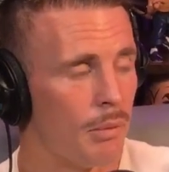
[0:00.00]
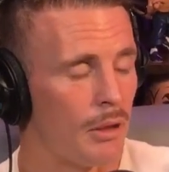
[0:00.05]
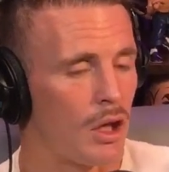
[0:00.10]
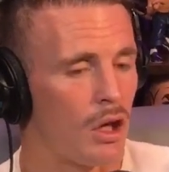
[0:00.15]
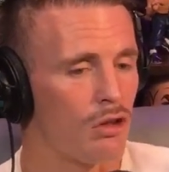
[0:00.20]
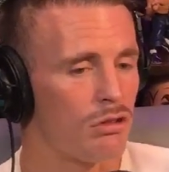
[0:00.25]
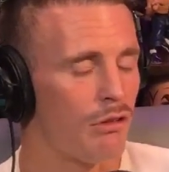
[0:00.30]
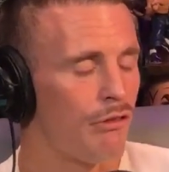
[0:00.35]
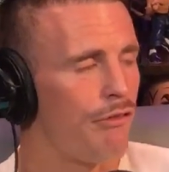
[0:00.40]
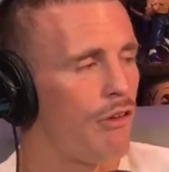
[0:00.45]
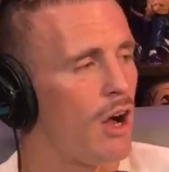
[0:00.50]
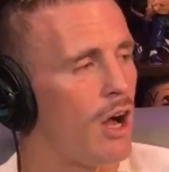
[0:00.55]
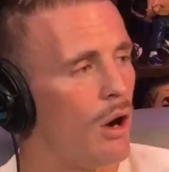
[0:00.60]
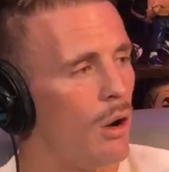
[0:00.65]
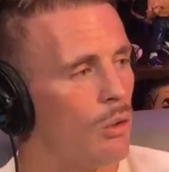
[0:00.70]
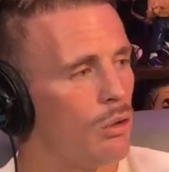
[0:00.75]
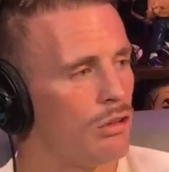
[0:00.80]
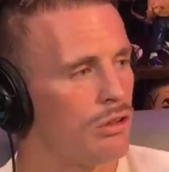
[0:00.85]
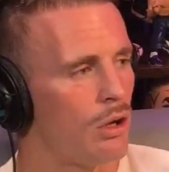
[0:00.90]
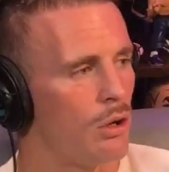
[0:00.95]
Because a fighter
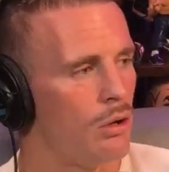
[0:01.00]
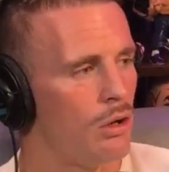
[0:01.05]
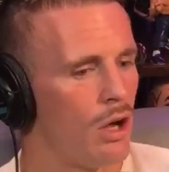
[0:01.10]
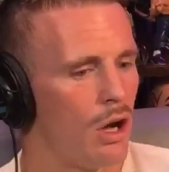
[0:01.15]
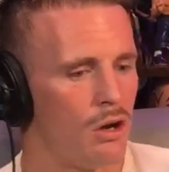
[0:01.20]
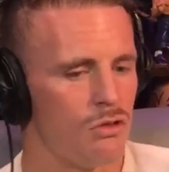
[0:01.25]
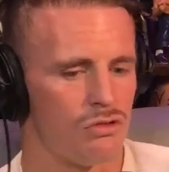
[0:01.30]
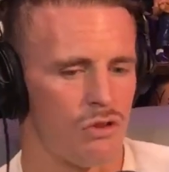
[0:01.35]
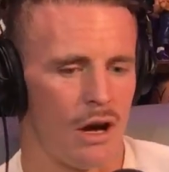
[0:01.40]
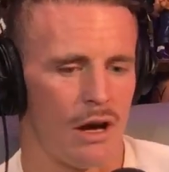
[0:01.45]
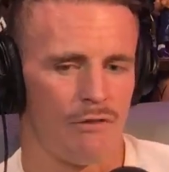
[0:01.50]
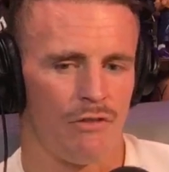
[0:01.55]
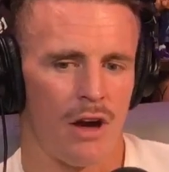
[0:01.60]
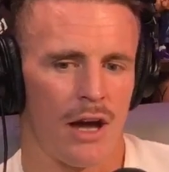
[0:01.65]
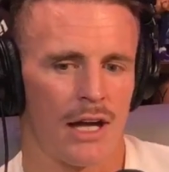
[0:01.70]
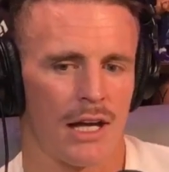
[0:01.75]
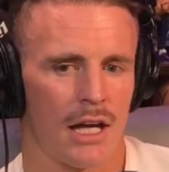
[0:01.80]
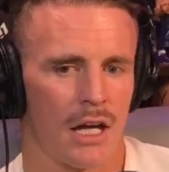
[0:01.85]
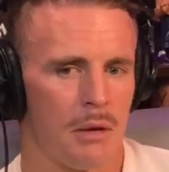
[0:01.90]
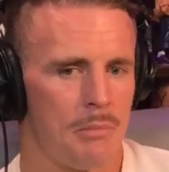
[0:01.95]
also knows, right, if
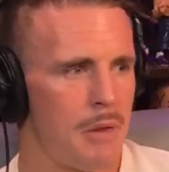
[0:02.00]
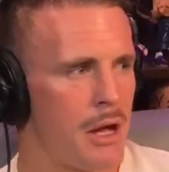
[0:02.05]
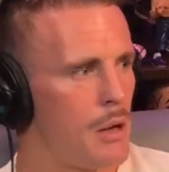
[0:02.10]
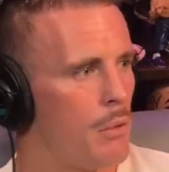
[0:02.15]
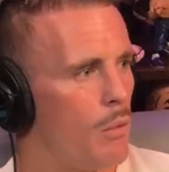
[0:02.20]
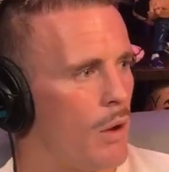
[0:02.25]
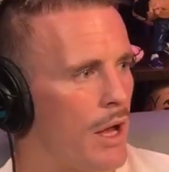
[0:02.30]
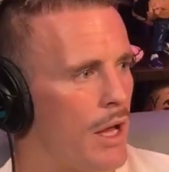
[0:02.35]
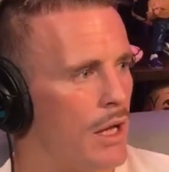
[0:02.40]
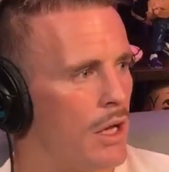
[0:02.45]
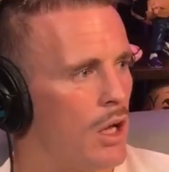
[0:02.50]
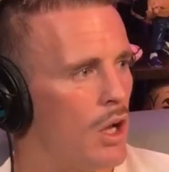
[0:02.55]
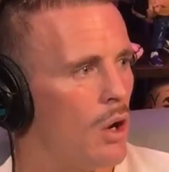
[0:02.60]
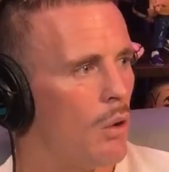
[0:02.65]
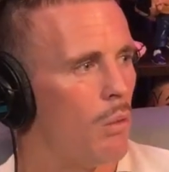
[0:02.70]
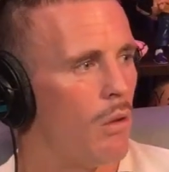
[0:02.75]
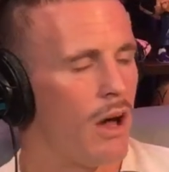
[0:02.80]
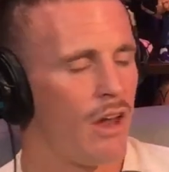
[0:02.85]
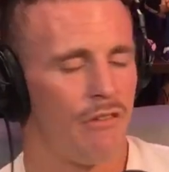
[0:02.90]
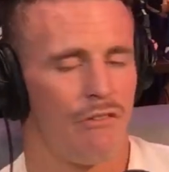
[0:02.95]
I ain't going to make weight,
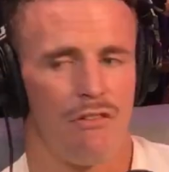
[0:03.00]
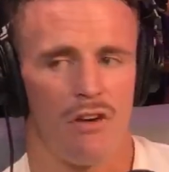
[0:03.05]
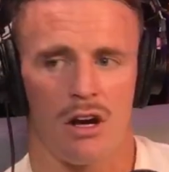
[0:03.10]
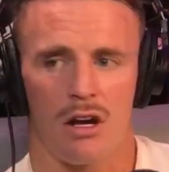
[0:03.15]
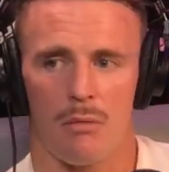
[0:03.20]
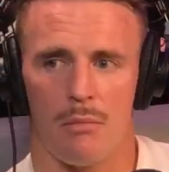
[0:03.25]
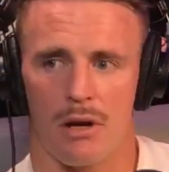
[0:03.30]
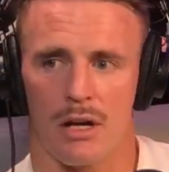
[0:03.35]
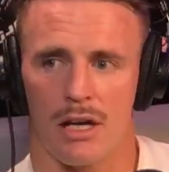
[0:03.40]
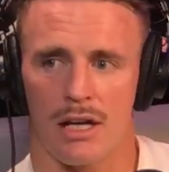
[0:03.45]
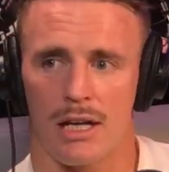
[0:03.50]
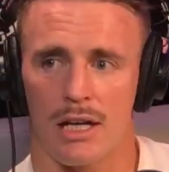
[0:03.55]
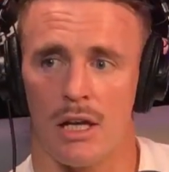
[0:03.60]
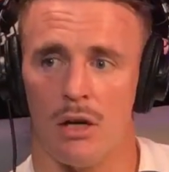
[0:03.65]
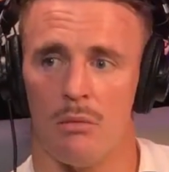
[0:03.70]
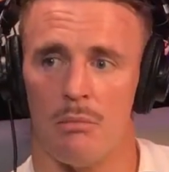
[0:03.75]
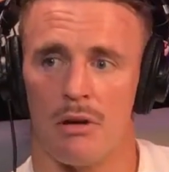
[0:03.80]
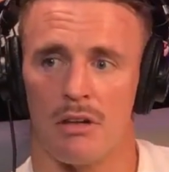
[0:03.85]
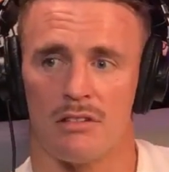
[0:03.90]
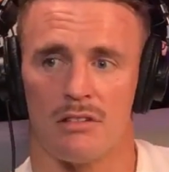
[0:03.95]
why the fuck am I going to
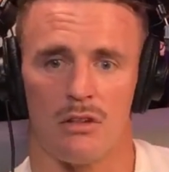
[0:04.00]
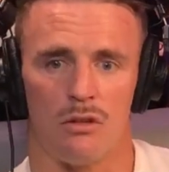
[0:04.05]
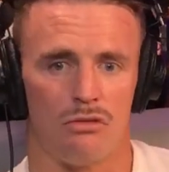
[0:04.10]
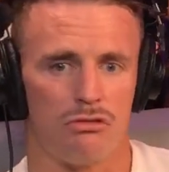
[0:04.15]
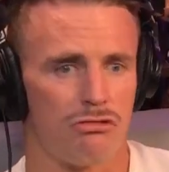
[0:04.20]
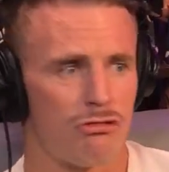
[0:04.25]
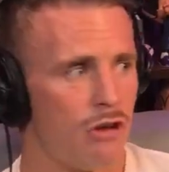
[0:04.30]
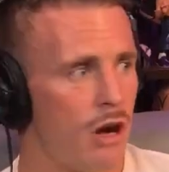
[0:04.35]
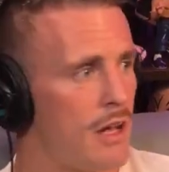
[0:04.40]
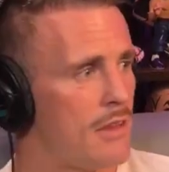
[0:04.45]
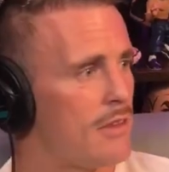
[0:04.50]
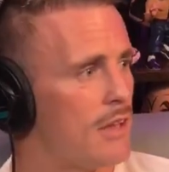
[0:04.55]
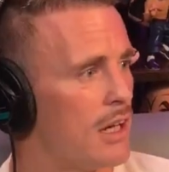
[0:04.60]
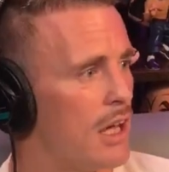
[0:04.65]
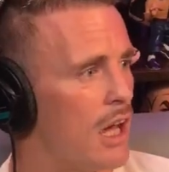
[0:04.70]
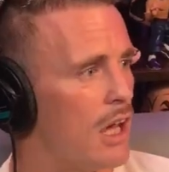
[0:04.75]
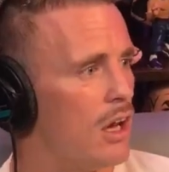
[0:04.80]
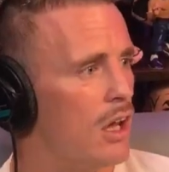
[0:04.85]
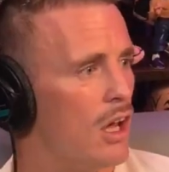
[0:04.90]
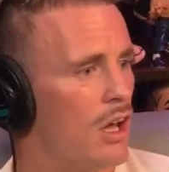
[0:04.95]
kill myself right to
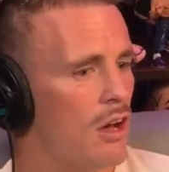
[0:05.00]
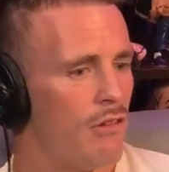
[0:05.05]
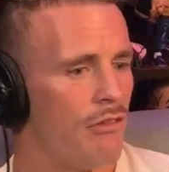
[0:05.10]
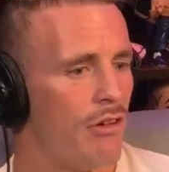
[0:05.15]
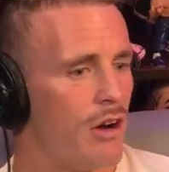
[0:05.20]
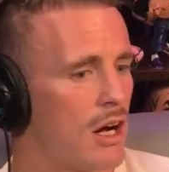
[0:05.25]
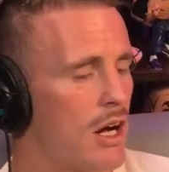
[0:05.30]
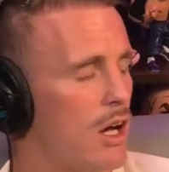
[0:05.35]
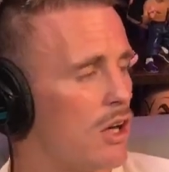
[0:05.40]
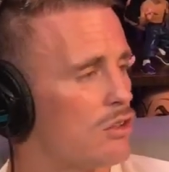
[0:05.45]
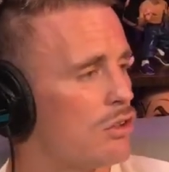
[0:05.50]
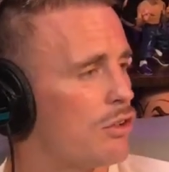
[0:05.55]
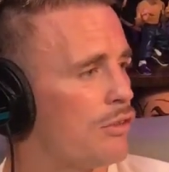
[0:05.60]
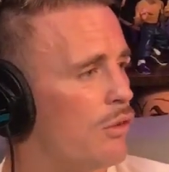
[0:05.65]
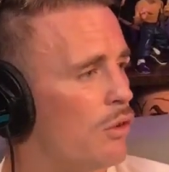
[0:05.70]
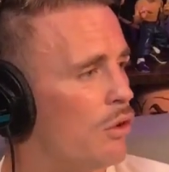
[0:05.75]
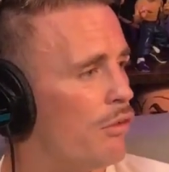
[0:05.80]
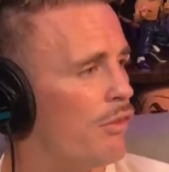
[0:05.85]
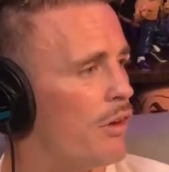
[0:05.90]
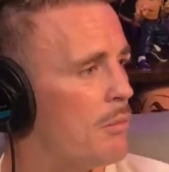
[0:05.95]
the end? Fuck it, I'll just
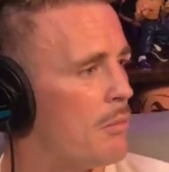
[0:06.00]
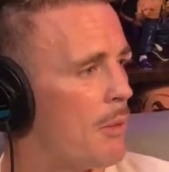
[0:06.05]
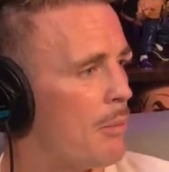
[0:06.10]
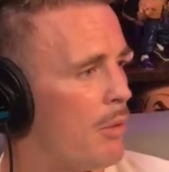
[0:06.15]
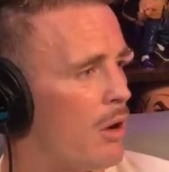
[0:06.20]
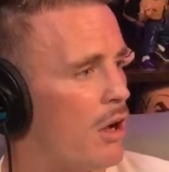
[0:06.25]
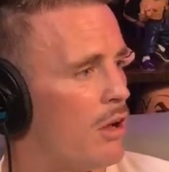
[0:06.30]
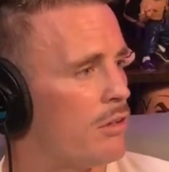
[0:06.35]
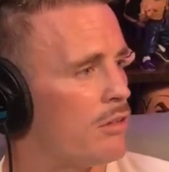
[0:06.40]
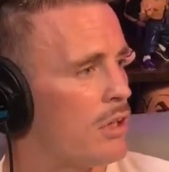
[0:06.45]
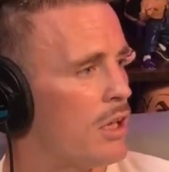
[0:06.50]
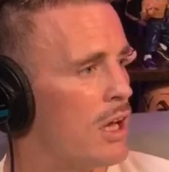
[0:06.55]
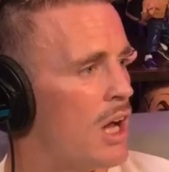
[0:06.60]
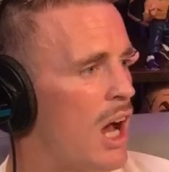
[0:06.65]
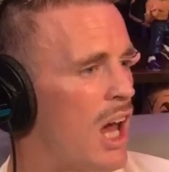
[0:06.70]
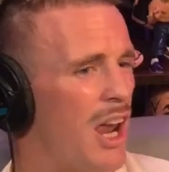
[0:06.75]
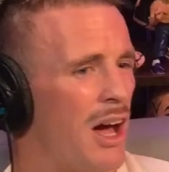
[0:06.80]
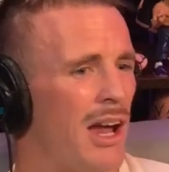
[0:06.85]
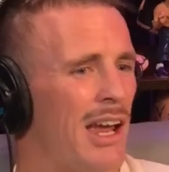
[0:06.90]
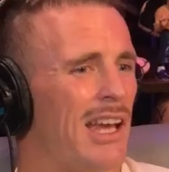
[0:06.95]
forfeit my purse
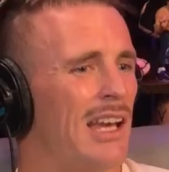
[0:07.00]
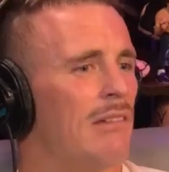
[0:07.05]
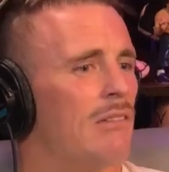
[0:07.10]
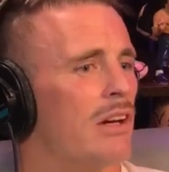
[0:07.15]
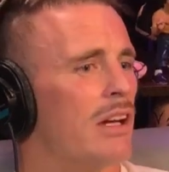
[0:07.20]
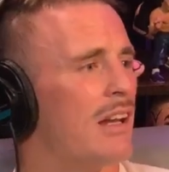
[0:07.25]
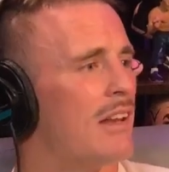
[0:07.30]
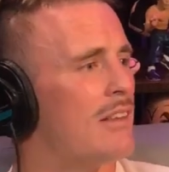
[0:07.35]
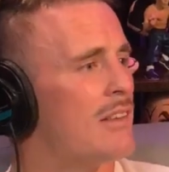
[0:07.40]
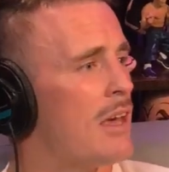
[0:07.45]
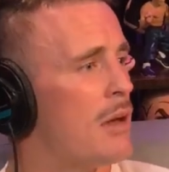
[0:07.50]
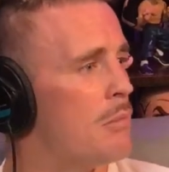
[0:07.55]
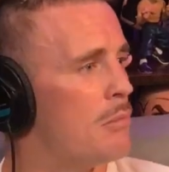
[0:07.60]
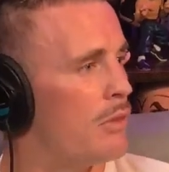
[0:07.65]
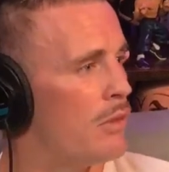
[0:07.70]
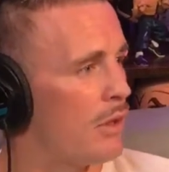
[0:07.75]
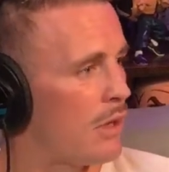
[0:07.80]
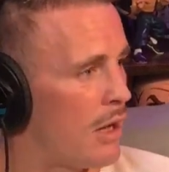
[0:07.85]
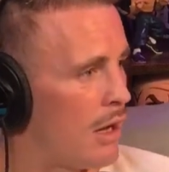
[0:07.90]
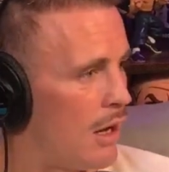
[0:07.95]
and I ain't even going to attempt
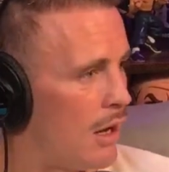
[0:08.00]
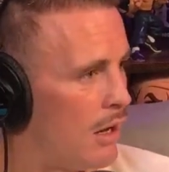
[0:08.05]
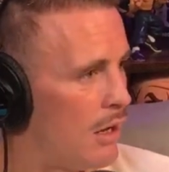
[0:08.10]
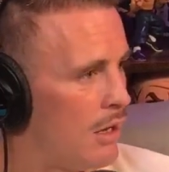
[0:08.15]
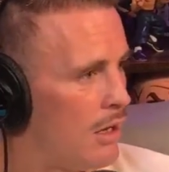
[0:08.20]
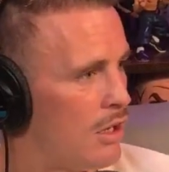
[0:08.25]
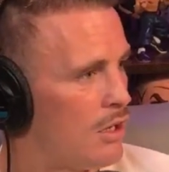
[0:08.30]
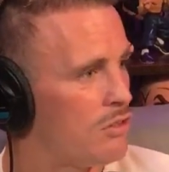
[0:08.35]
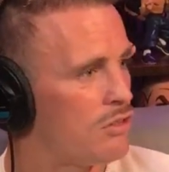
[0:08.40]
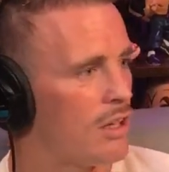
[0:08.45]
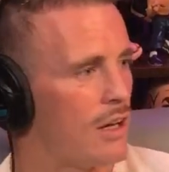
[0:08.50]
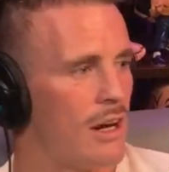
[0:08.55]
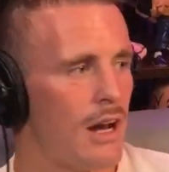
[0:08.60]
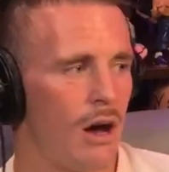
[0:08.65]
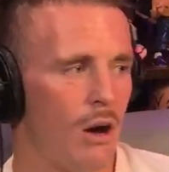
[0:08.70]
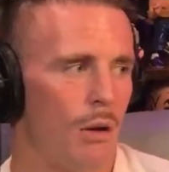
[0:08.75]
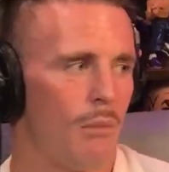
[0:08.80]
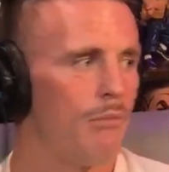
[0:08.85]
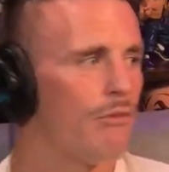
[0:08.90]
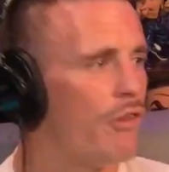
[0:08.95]
the cut. So
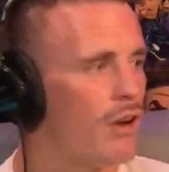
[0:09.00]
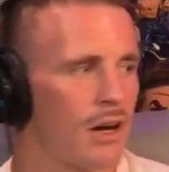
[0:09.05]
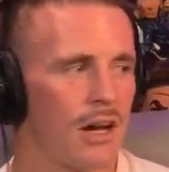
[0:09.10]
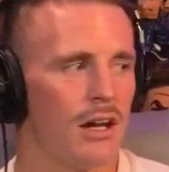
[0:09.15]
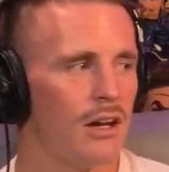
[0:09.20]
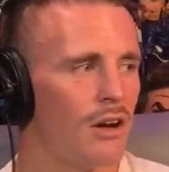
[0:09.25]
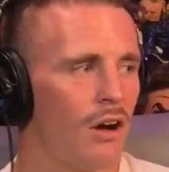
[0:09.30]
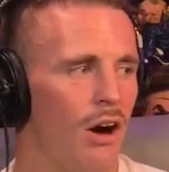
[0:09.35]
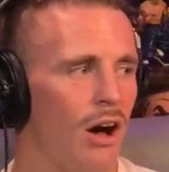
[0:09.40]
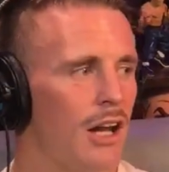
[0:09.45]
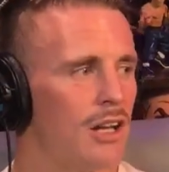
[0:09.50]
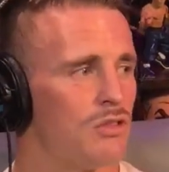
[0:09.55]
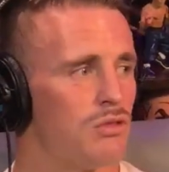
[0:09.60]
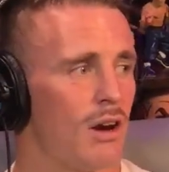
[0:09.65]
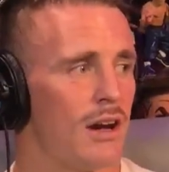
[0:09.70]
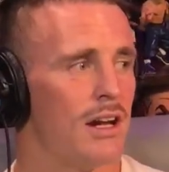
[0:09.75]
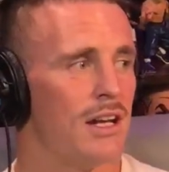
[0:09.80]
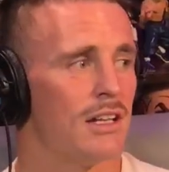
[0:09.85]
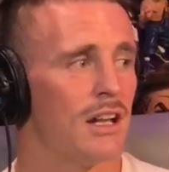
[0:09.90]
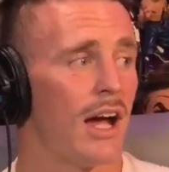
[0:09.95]
now I'm fucking
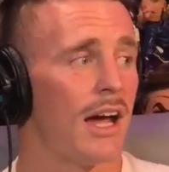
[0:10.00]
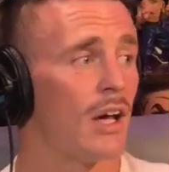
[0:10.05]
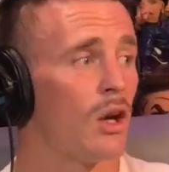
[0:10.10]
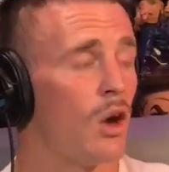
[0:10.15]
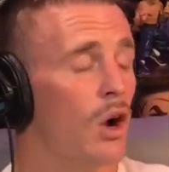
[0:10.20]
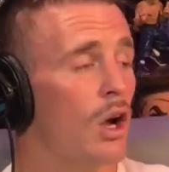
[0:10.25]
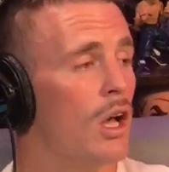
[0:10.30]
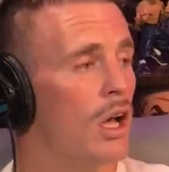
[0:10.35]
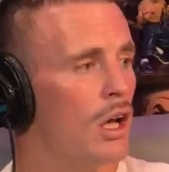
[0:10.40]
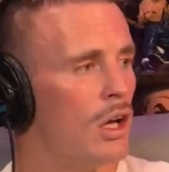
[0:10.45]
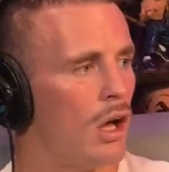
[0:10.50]
hydrated. I ain't got,